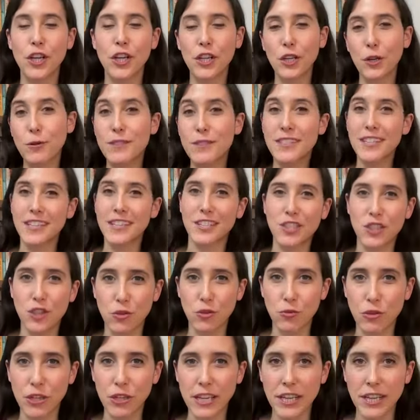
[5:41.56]
Could it go
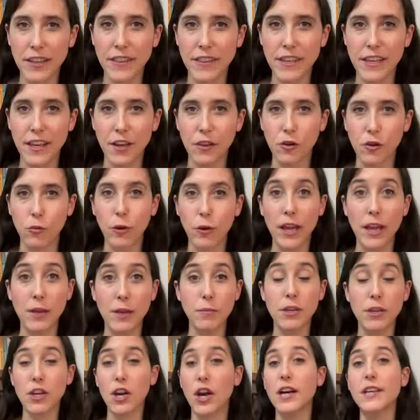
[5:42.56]
6-3 in the other
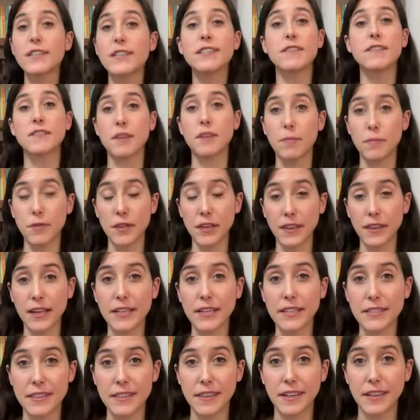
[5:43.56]
way because of something
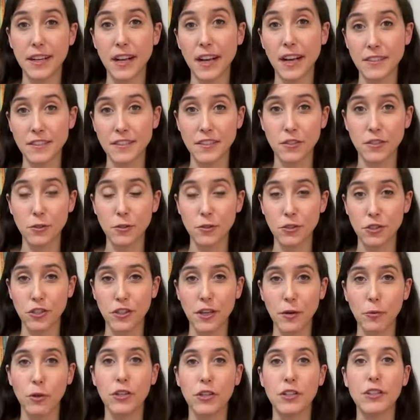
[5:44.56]
that is in the
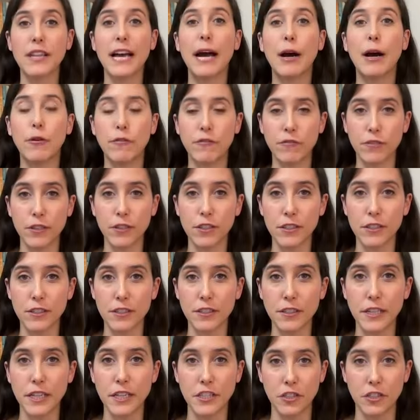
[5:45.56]
Constitution that would allow for
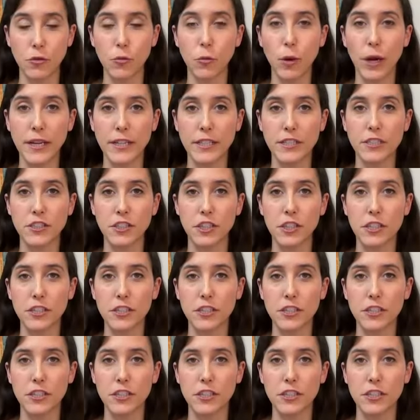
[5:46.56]
nationwide